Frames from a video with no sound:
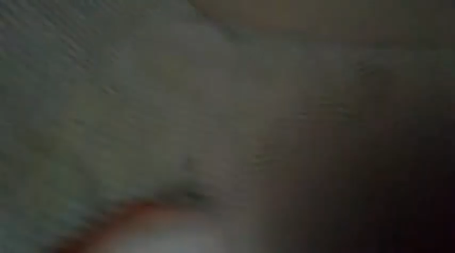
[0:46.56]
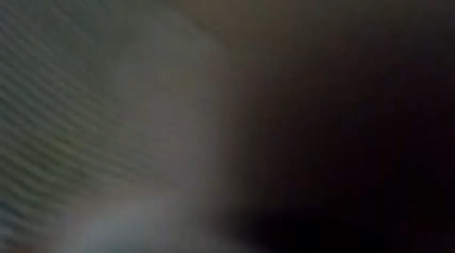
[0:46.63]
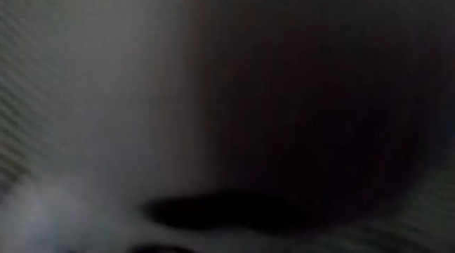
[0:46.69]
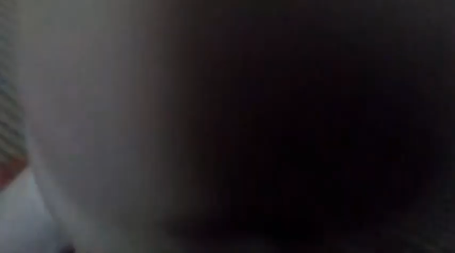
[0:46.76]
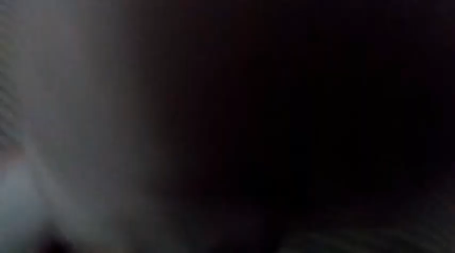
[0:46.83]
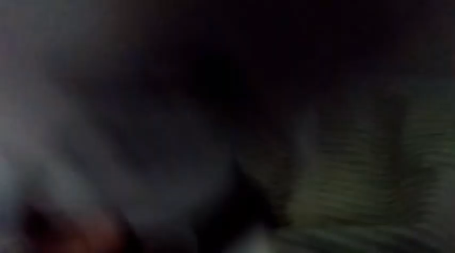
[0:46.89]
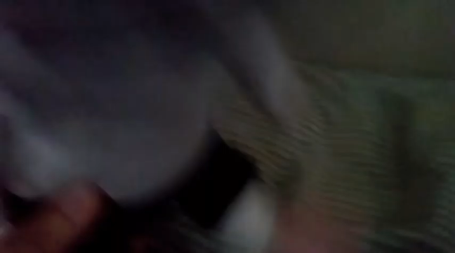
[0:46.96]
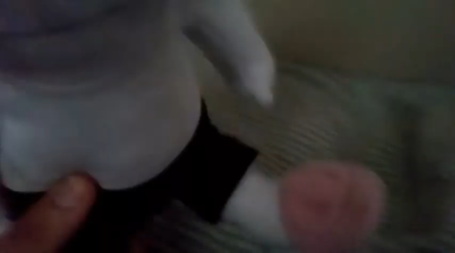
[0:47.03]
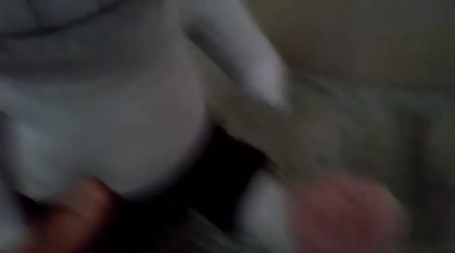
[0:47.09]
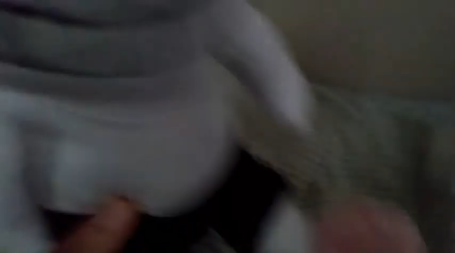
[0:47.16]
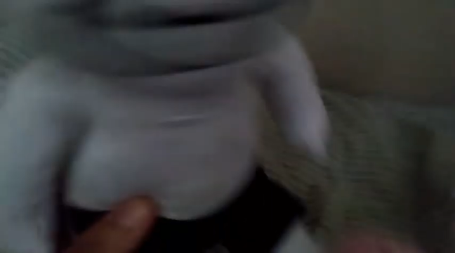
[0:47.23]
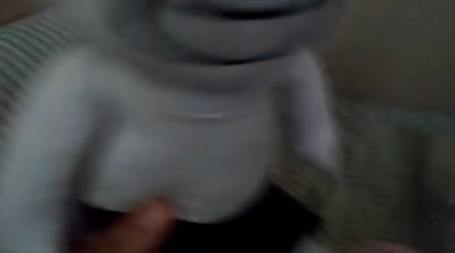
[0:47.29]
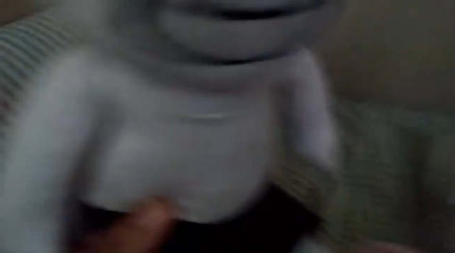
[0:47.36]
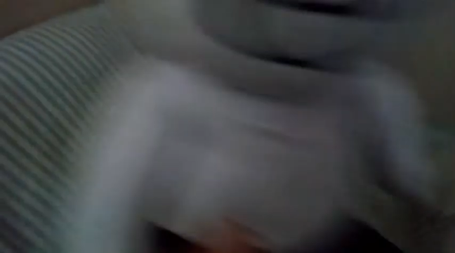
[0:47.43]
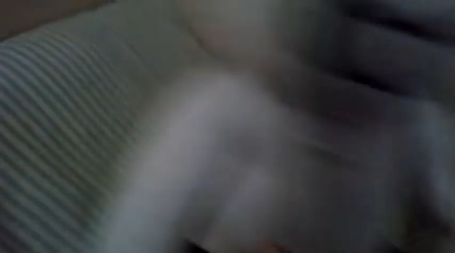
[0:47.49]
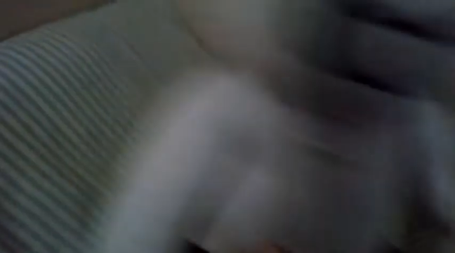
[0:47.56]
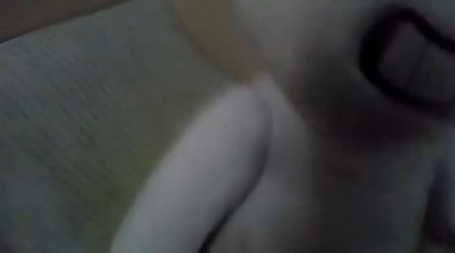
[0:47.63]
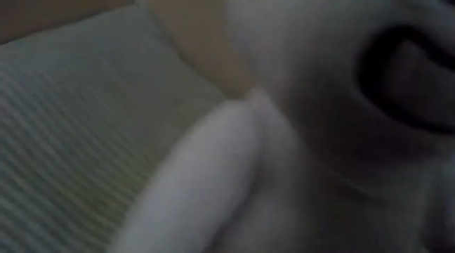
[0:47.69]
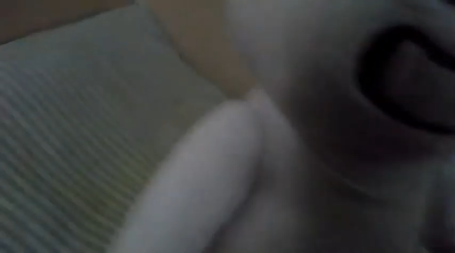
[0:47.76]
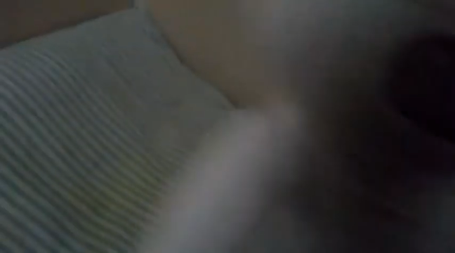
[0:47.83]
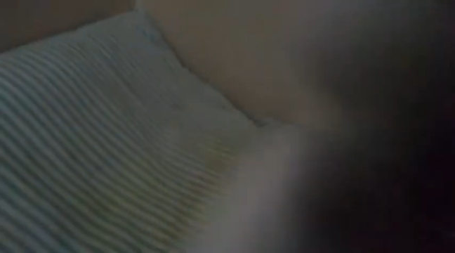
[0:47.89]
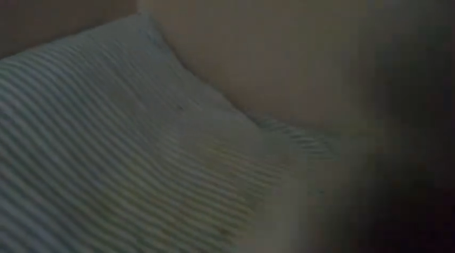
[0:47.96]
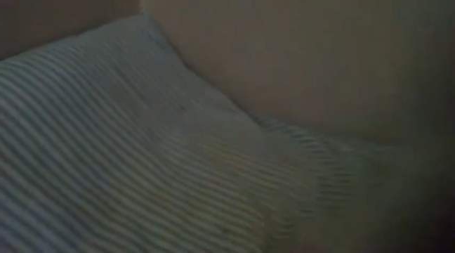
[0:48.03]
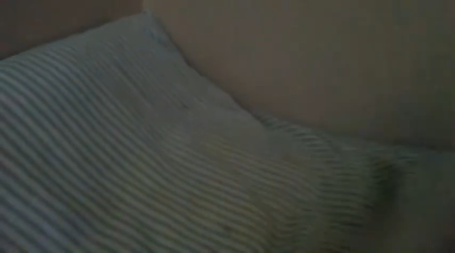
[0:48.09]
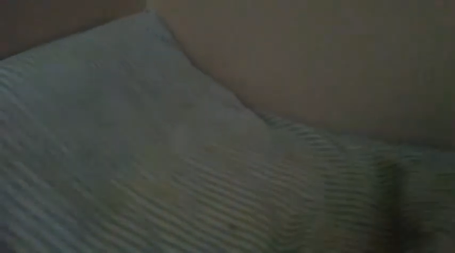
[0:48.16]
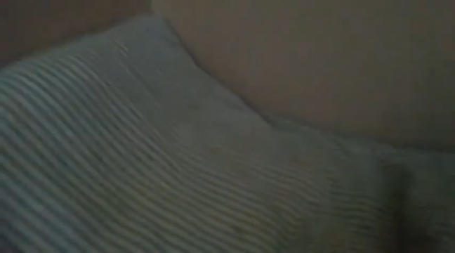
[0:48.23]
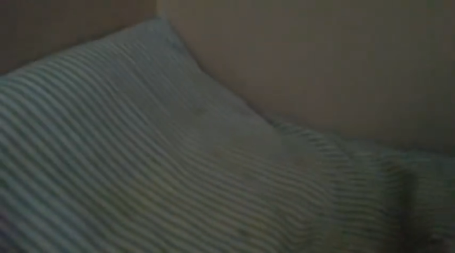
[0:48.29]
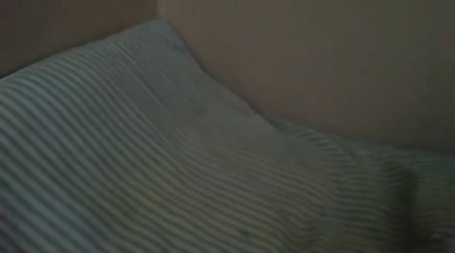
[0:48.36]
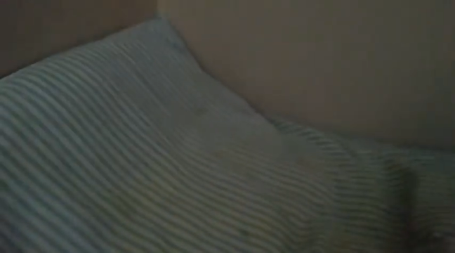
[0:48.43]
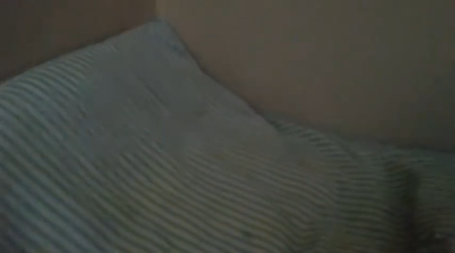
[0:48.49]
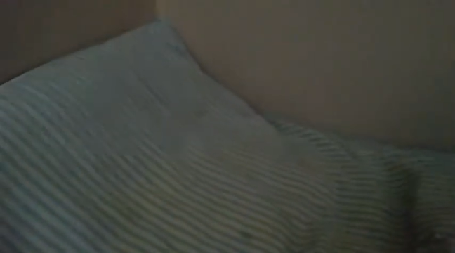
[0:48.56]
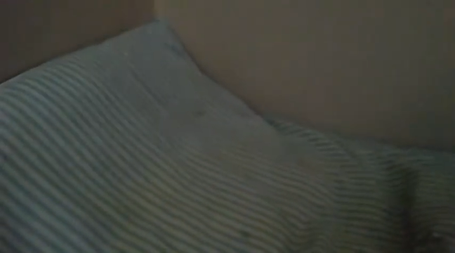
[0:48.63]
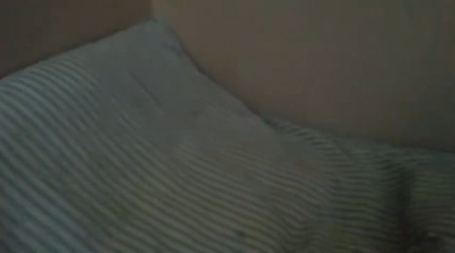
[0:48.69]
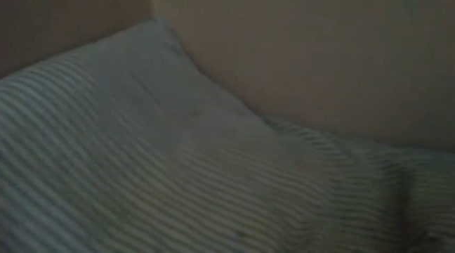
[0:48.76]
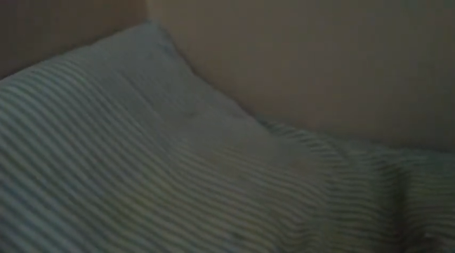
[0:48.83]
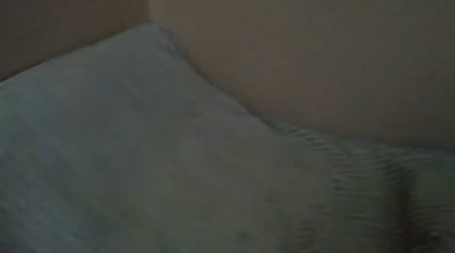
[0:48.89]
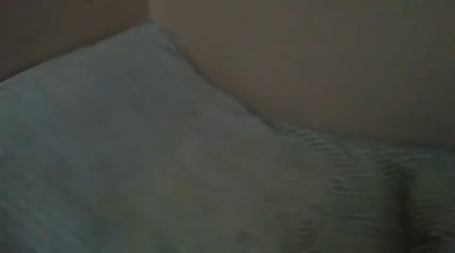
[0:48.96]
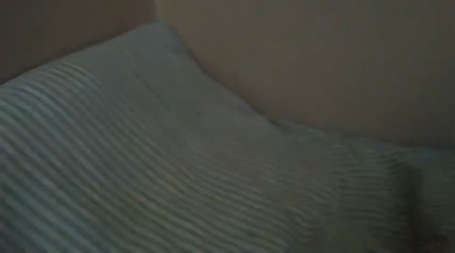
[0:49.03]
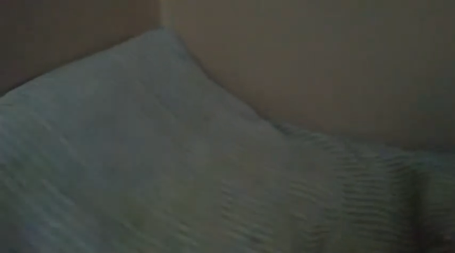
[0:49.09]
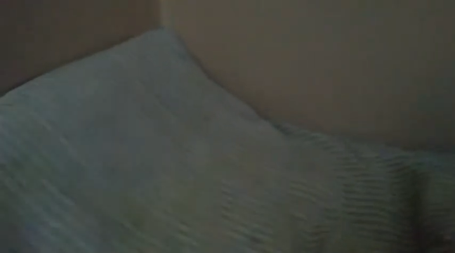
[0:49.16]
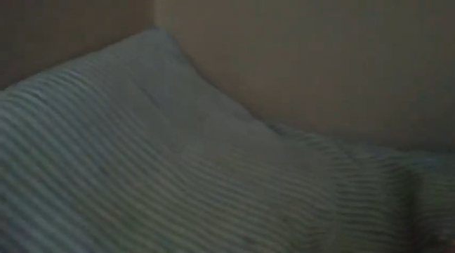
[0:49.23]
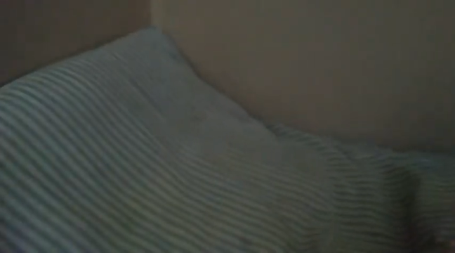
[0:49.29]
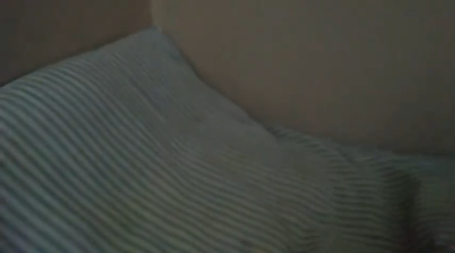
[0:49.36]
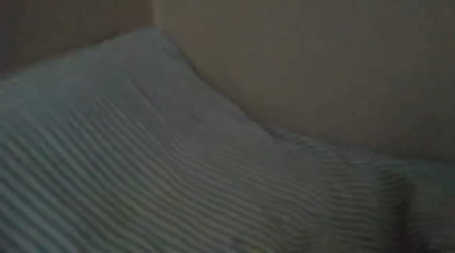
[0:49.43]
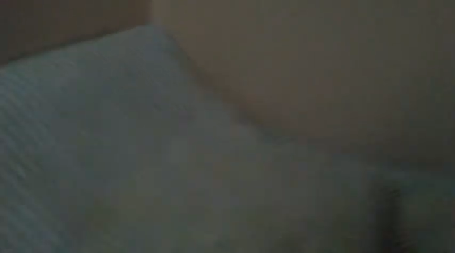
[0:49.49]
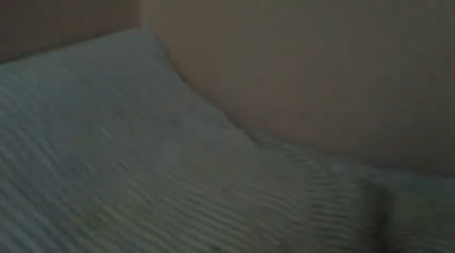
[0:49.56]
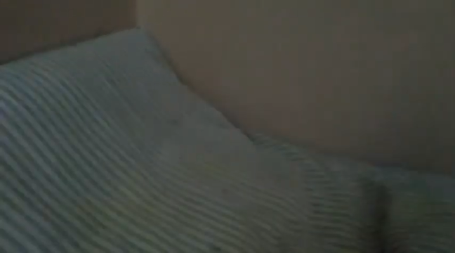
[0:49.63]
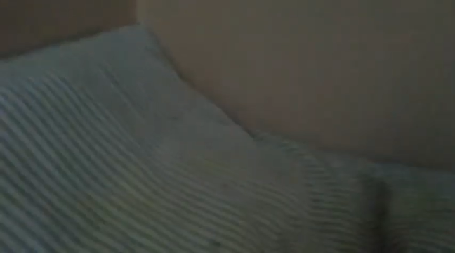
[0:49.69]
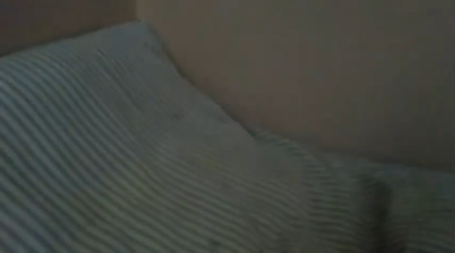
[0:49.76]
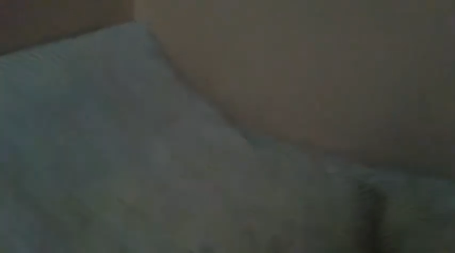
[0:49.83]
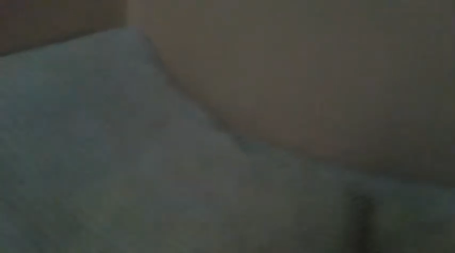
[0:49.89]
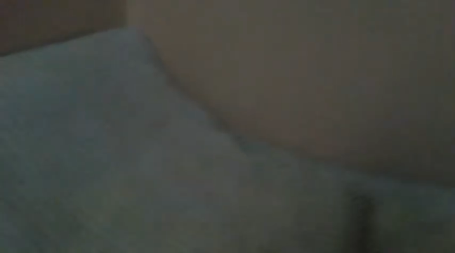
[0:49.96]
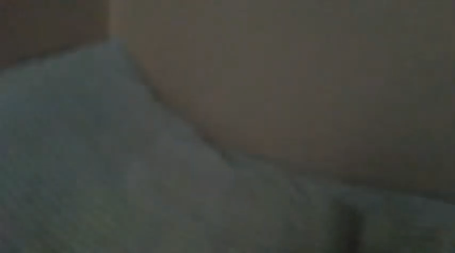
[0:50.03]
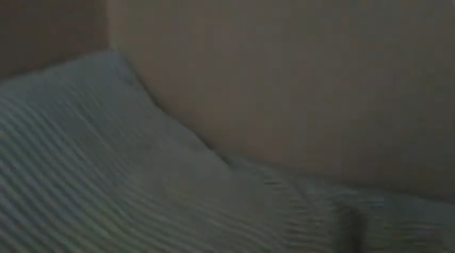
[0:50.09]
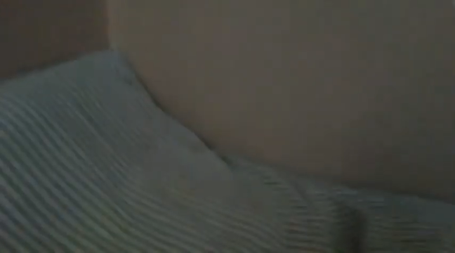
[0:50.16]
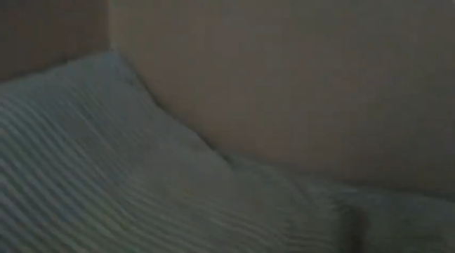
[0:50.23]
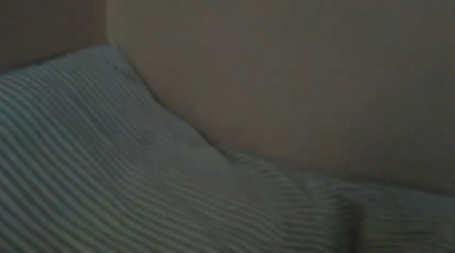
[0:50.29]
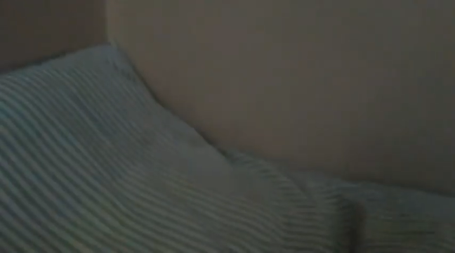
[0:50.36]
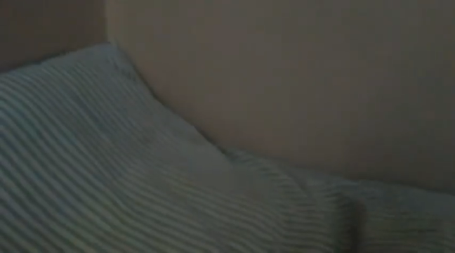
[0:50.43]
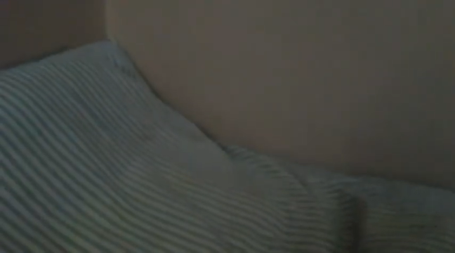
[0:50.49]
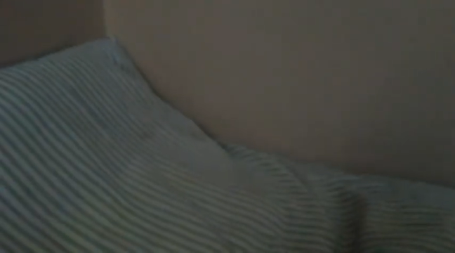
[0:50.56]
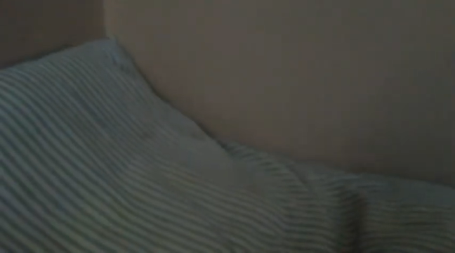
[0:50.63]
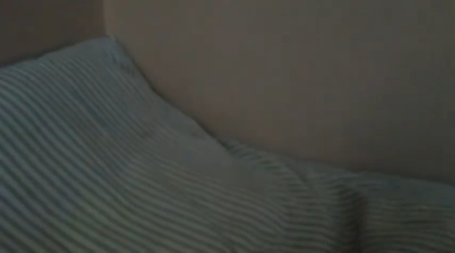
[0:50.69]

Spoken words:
[unreadable: no face in view]